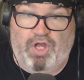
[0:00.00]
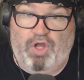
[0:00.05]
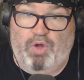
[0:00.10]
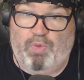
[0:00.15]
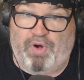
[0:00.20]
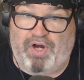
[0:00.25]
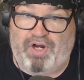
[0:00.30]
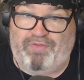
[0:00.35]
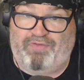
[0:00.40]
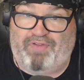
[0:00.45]

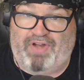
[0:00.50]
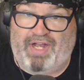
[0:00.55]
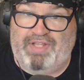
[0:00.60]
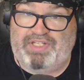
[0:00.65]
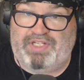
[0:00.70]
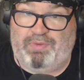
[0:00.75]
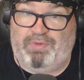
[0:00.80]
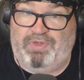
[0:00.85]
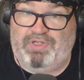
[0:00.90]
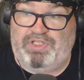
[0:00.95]
We're going to find
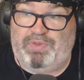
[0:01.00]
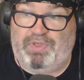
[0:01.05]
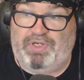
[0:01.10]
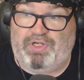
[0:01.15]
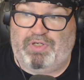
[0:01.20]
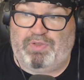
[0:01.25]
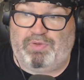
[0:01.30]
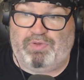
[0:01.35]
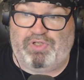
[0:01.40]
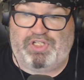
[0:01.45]
someone doing
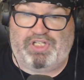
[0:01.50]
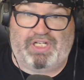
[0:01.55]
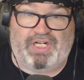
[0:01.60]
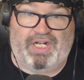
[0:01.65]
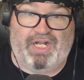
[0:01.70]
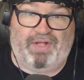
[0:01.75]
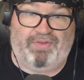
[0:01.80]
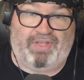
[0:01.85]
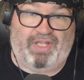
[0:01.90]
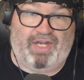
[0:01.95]
cool shit
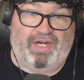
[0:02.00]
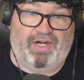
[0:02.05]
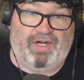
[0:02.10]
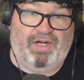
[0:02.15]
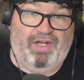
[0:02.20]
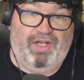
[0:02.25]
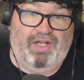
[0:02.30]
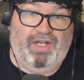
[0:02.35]
out there